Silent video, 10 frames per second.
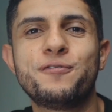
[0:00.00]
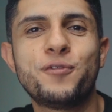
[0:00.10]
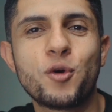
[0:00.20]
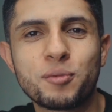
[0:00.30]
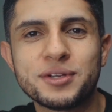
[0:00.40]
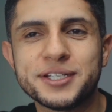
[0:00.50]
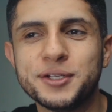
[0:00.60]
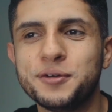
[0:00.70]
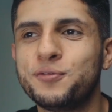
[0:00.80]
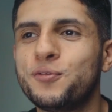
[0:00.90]
for
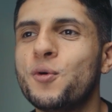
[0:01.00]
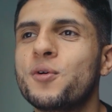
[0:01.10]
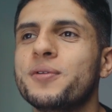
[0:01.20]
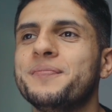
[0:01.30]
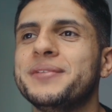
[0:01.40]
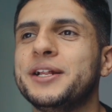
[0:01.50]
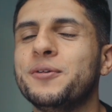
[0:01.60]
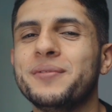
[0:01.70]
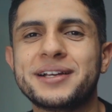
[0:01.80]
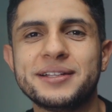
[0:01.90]
Brazil for you
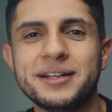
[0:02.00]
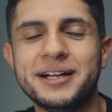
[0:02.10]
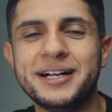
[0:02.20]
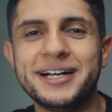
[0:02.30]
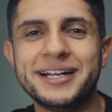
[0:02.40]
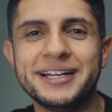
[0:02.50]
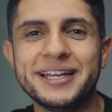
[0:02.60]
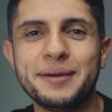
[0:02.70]
know uh,